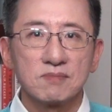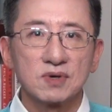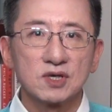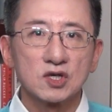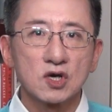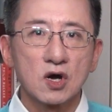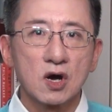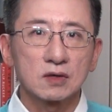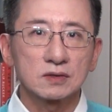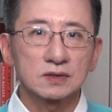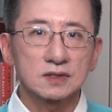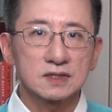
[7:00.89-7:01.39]

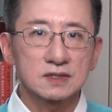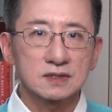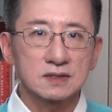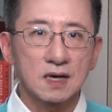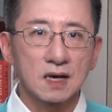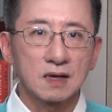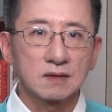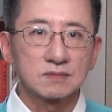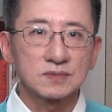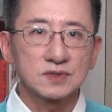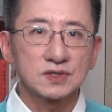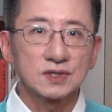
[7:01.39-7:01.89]
beyond the
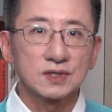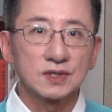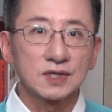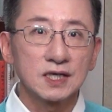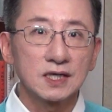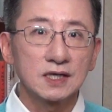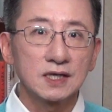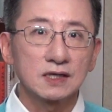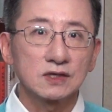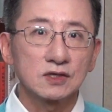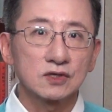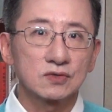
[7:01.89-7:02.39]
sums
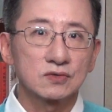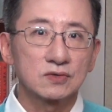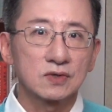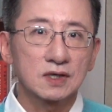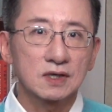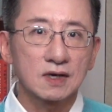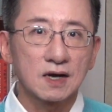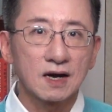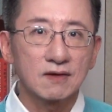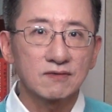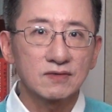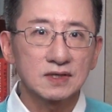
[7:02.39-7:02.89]
needed to
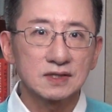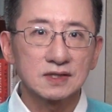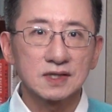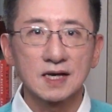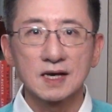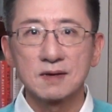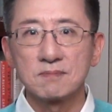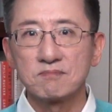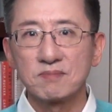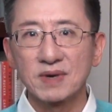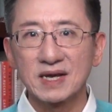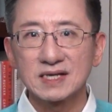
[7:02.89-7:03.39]
cover
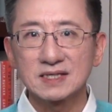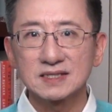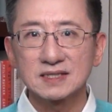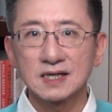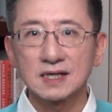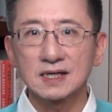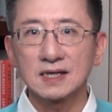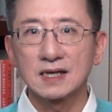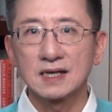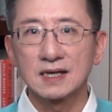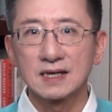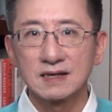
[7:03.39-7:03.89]
their
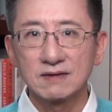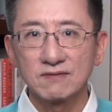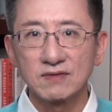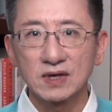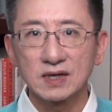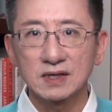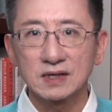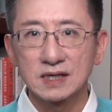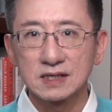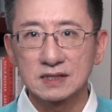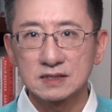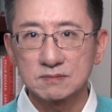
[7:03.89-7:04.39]
basic
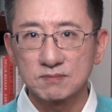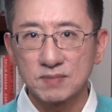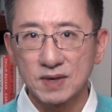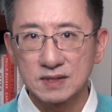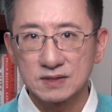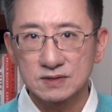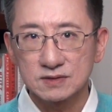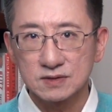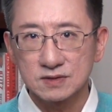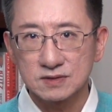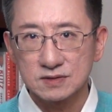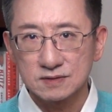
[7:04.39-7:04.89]
living
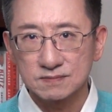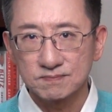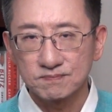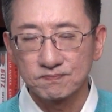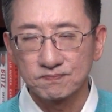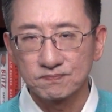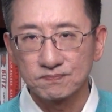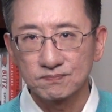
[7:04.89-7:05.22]
expenses.